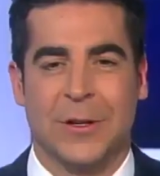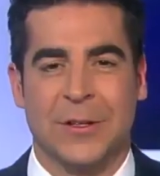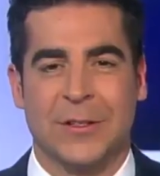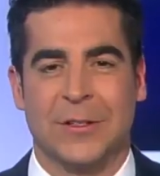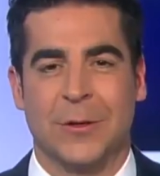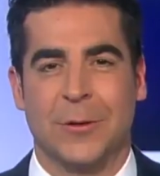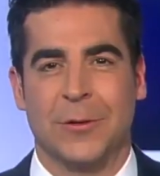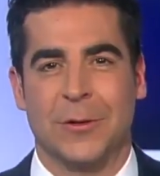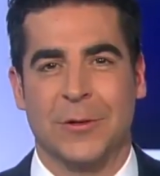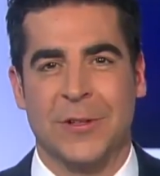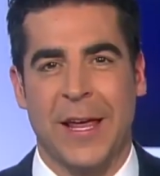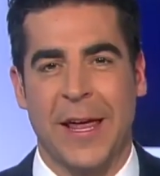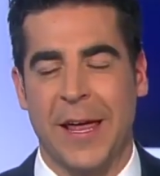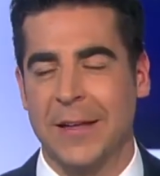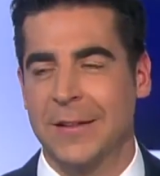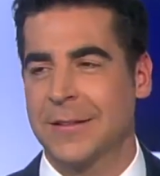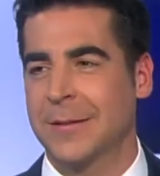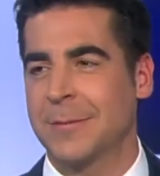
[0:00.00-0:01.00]
also there's
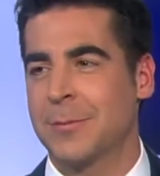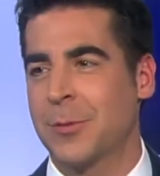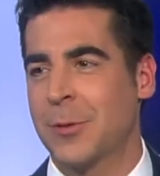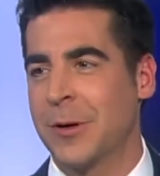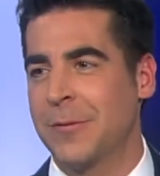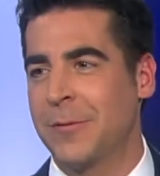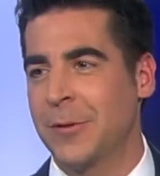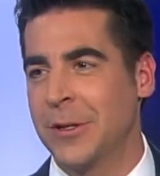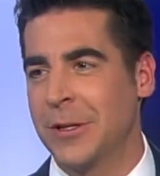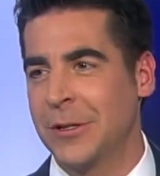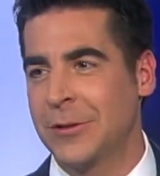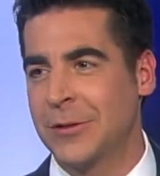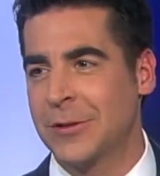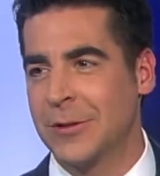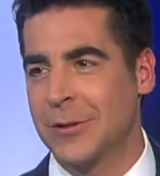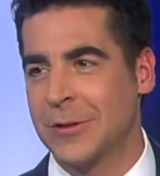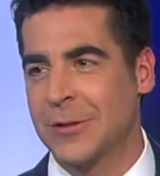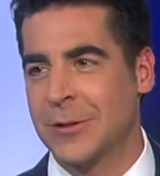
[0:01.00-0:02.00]
handsome privilege,
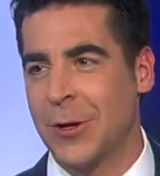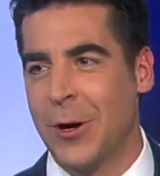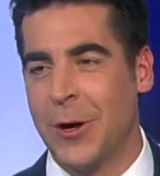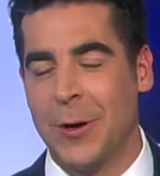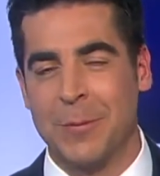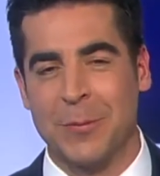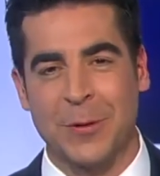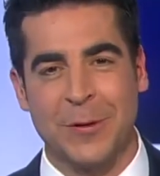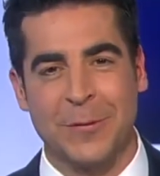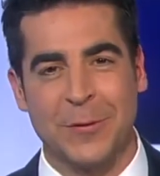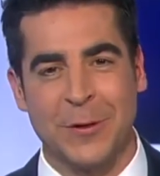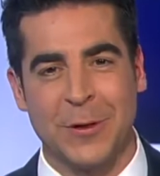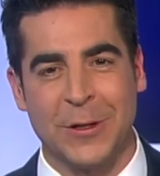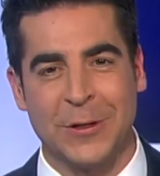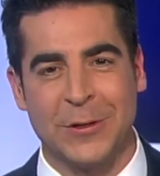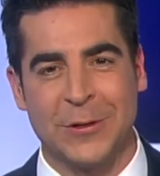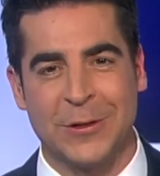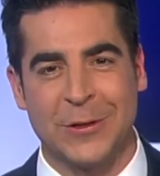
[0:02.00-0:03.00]
there's tall
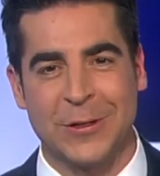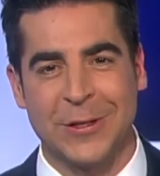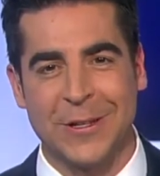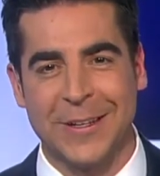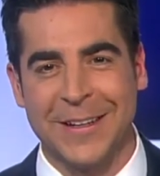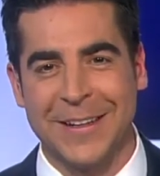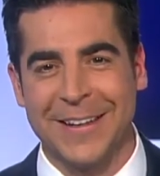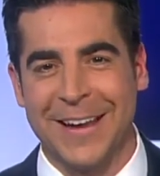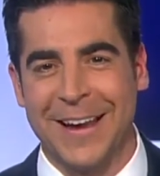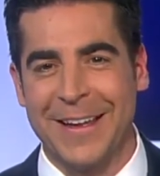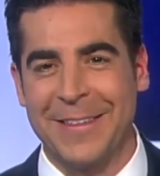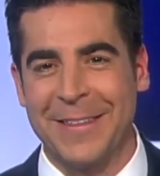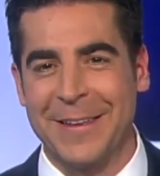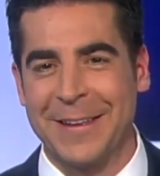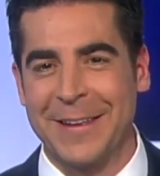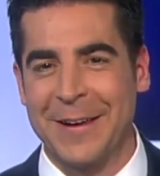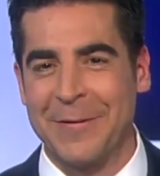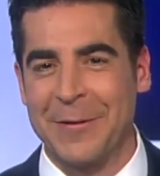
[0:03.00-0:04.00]
privilege. I
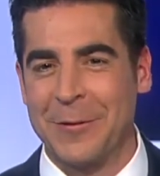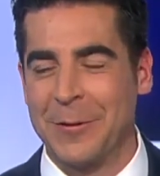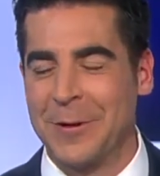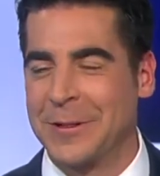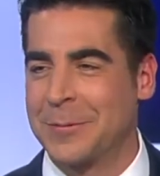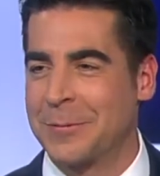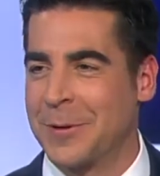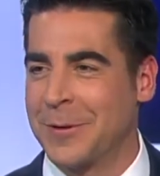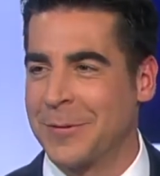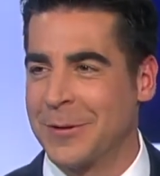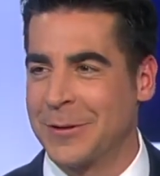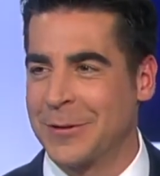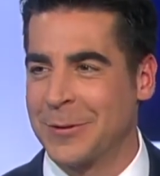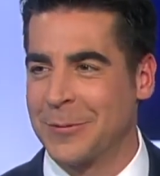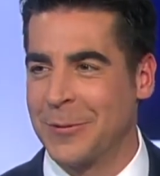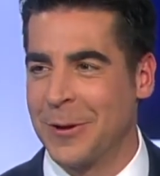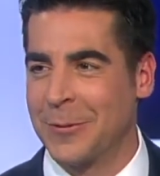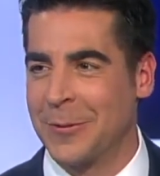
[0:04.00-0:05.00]
think everyone's privileged
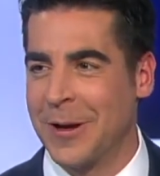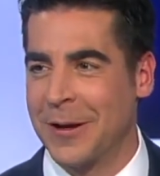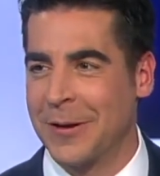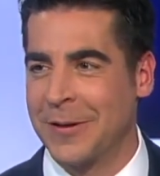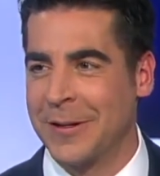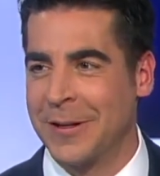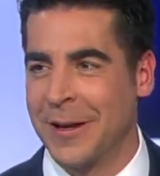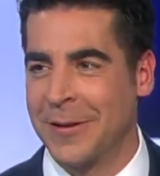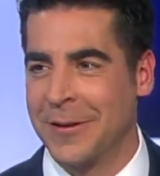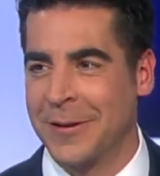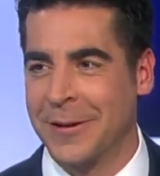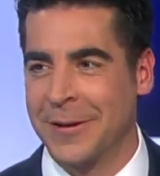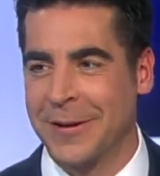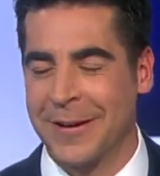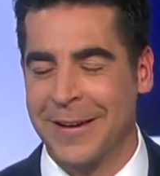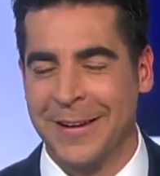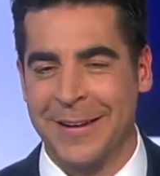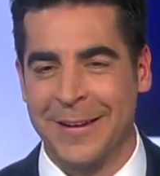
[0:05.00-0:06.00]
in one way or the
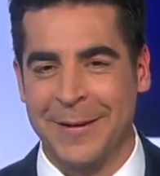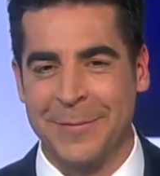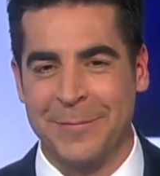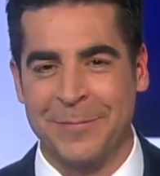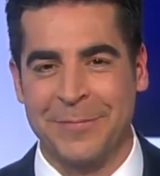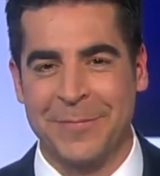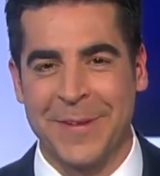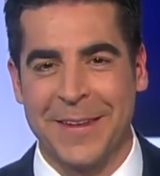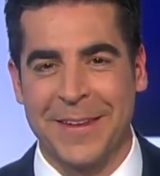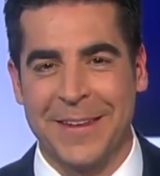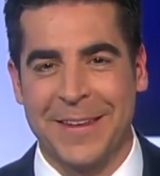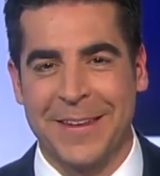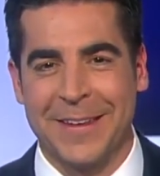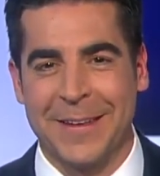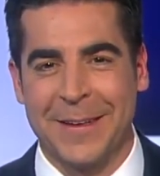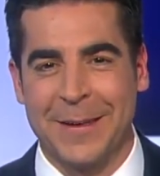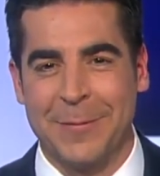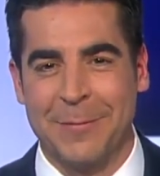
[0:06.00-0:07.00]
other. Um,
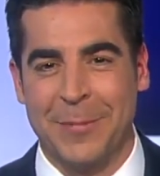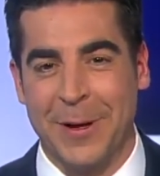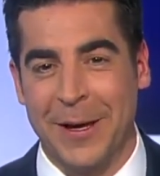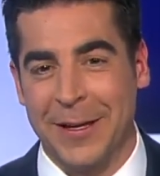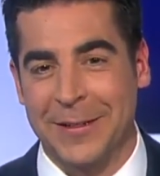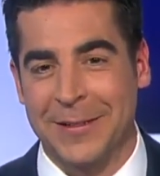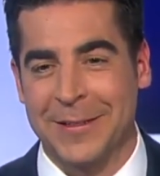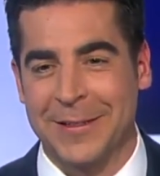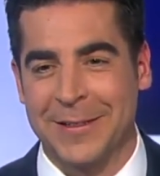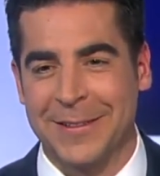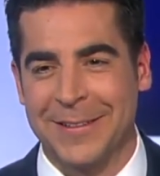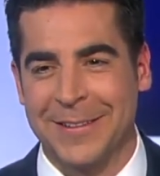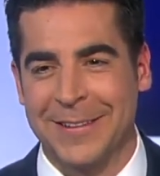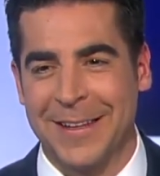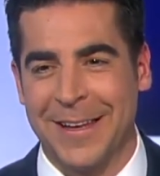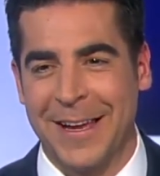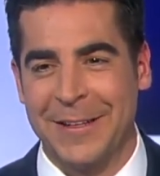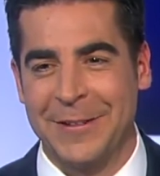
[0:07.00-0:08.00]
but
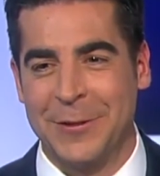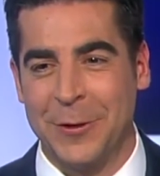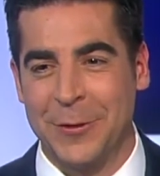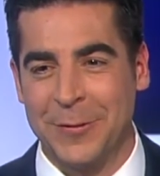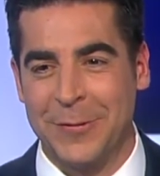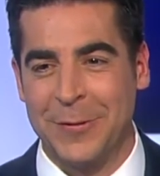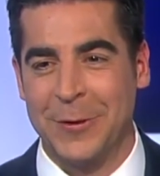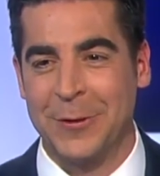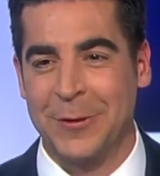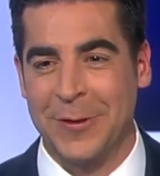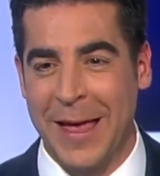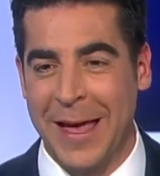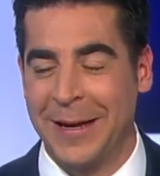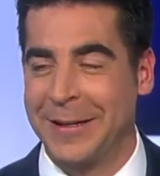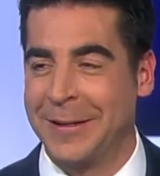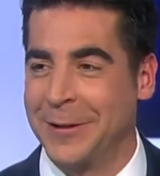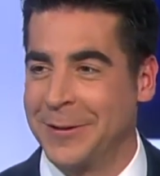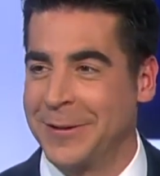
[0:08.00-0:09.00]
I don't feel
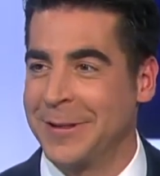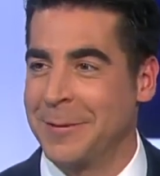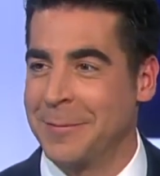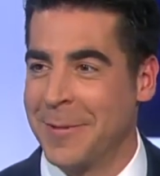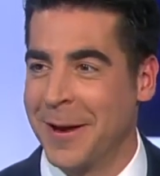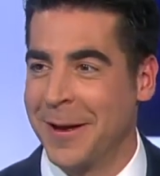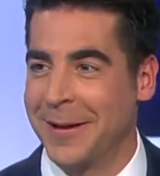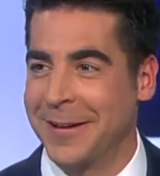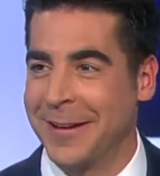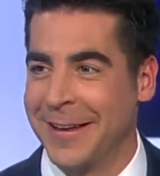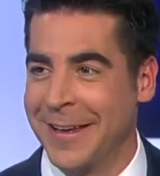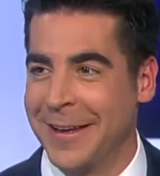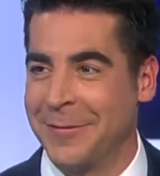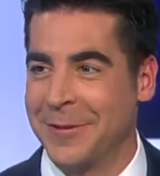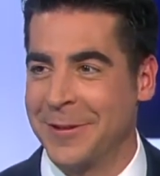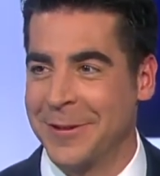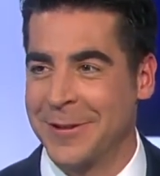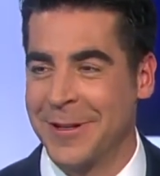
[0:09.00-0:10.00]
that guilty about it, I
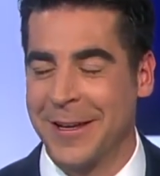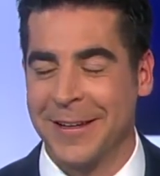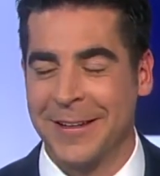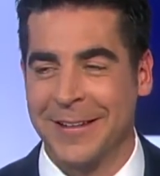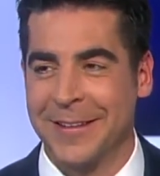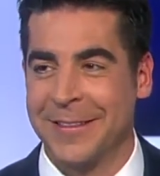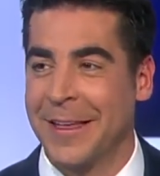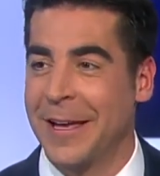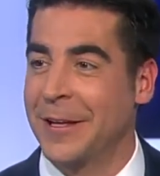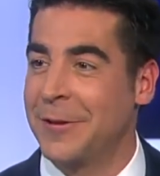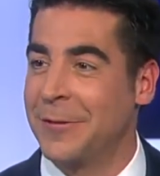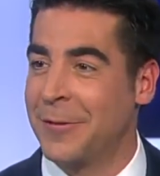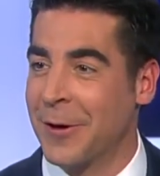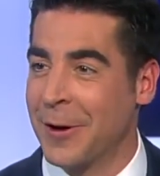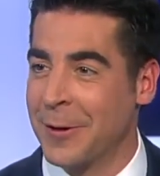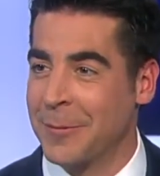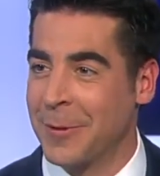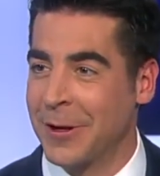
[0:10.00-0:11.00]
have to say. Thank you very